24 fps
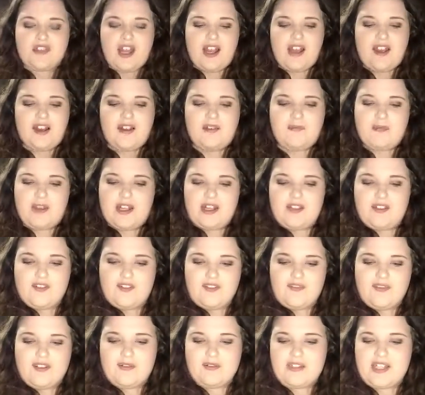
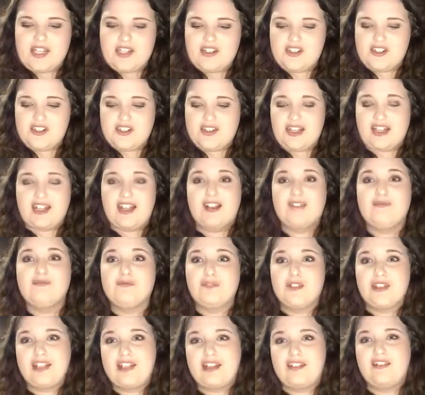Another foundation that I
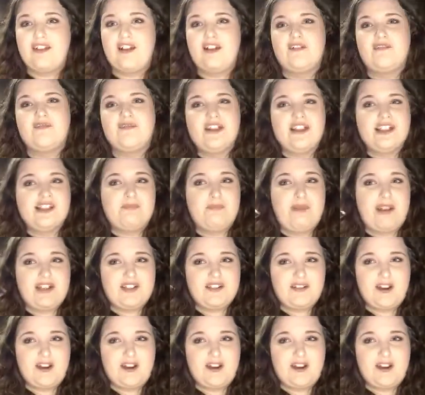really love is by